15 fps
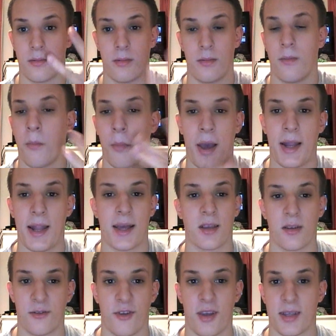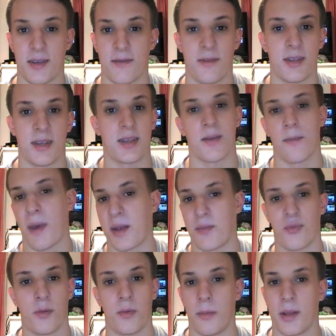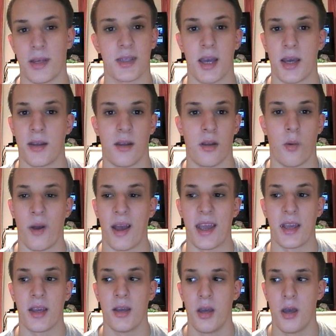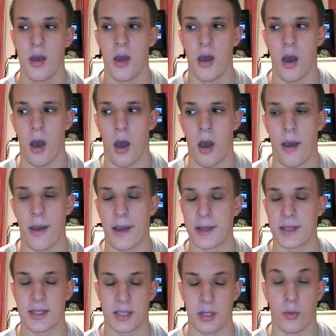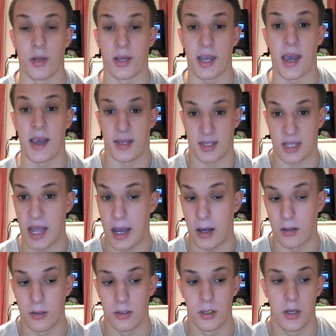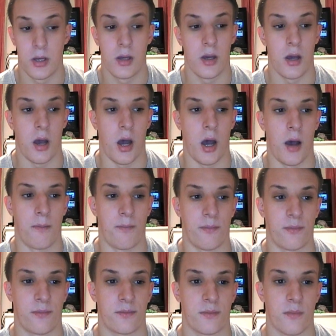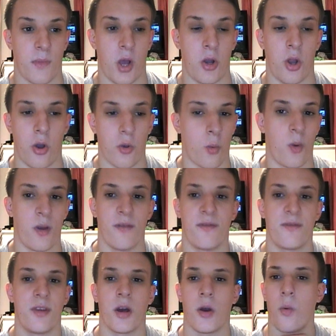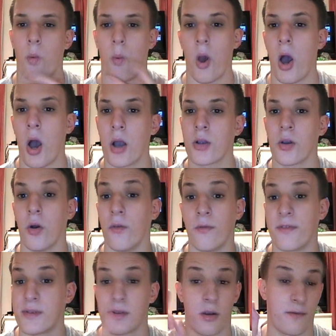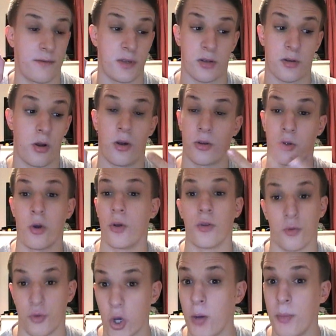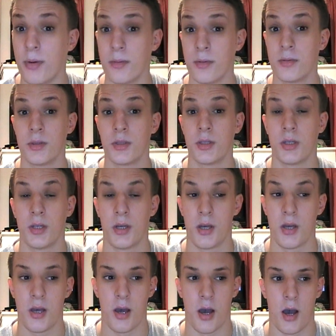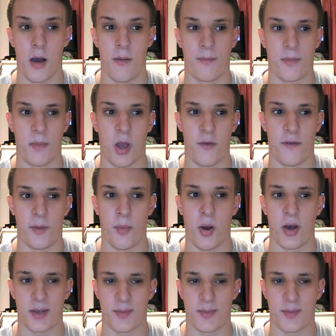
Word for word: my lack of creativity is the main problem that's getting in the way. Uh, it's still the case now. Um, along with you know work, obviously I've got a new job um, over the past